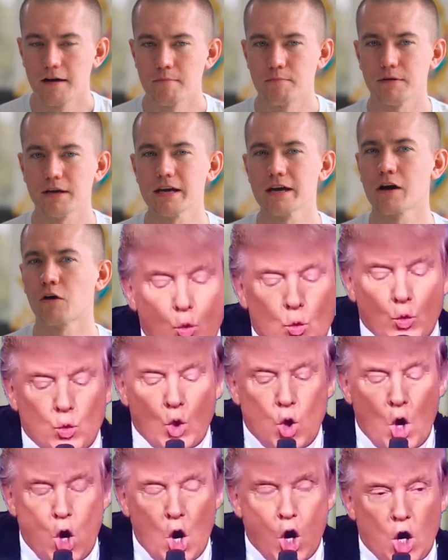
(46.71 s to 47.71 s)
being
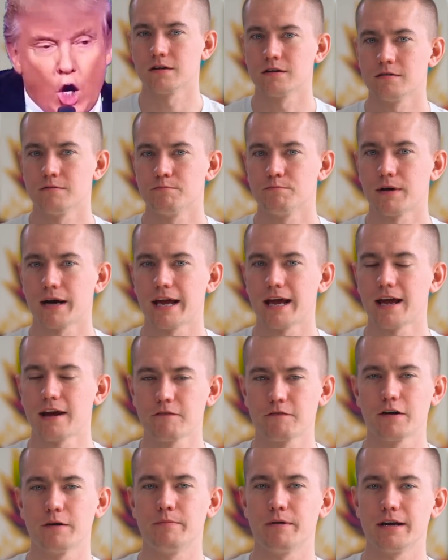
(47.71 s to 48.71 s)
wrong by
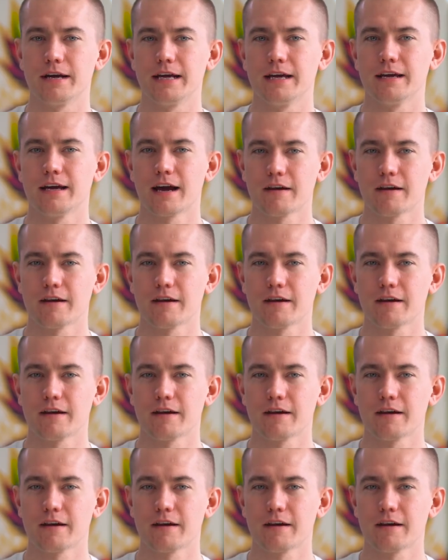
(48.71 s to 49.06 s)
everybody